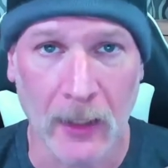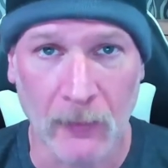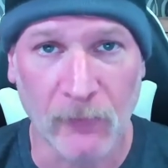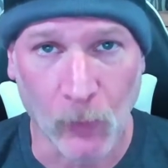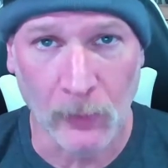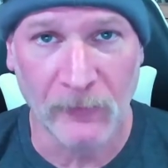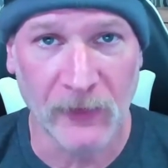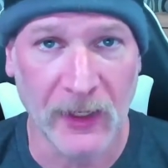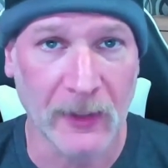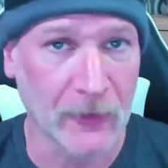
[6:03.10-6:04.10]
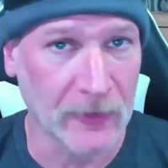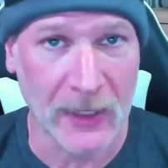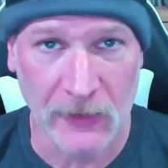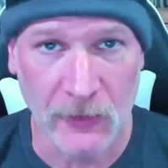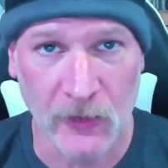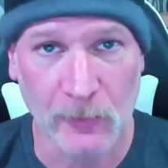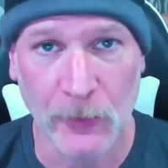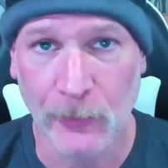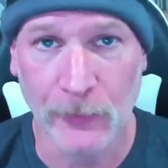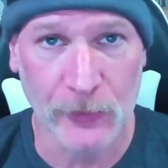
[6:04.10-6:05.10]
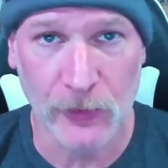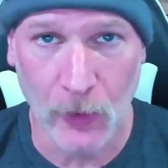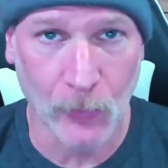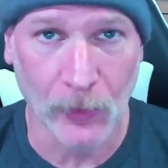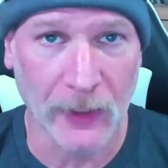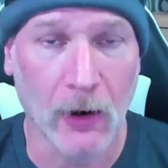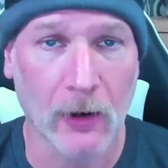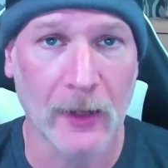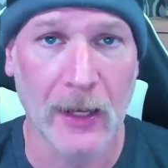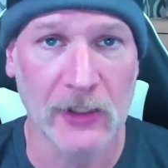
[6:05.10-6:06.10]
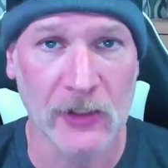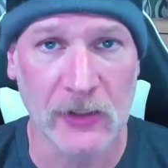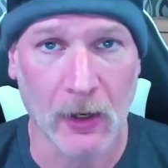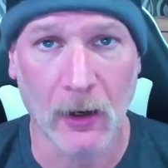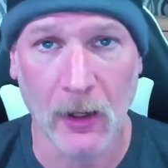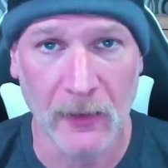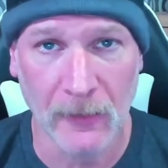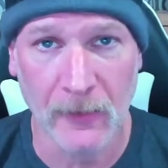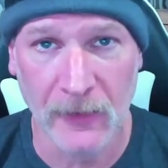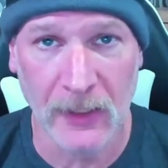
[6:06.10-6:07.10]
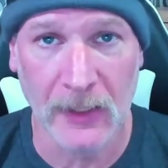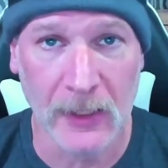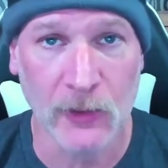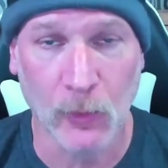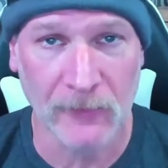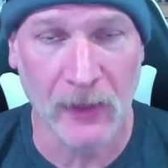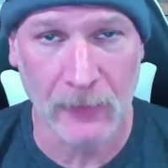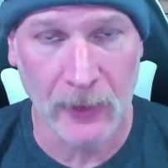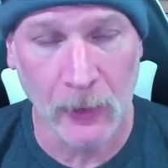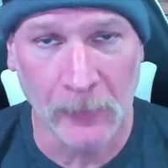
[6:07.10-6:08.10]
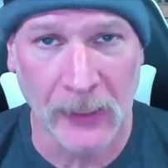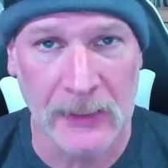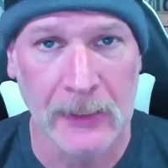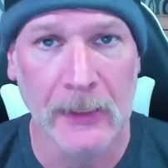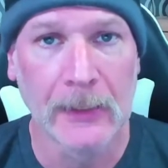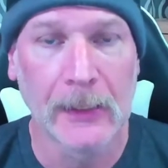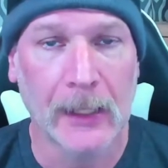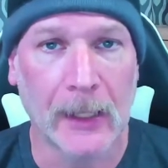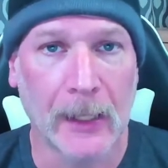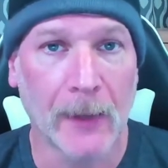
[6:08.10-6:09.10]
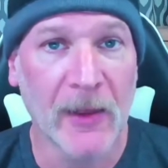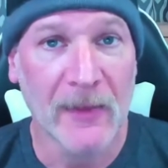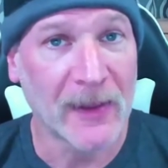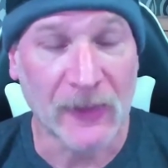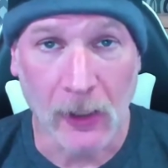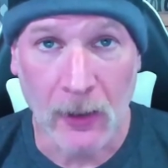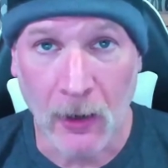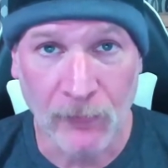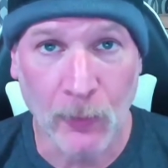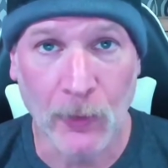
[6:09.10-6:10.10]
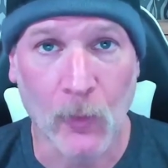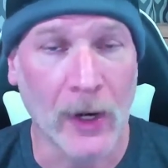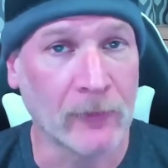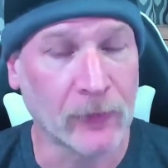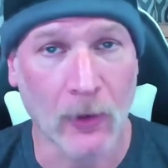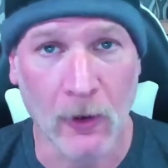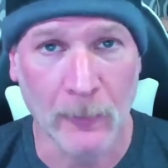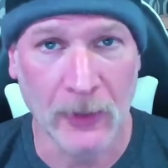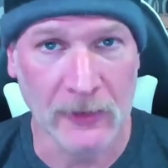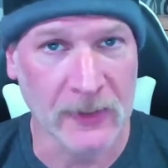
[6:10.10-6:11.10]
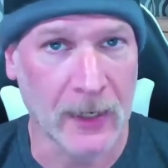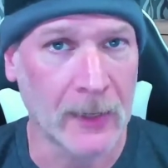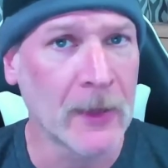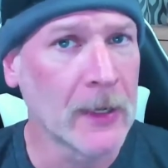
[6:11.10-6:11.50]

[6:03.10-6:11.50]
and form-fitting, they're nice and smooth, there's no really hard edges on the E25 earbuds, that they are comfortable to wear for long periods of time.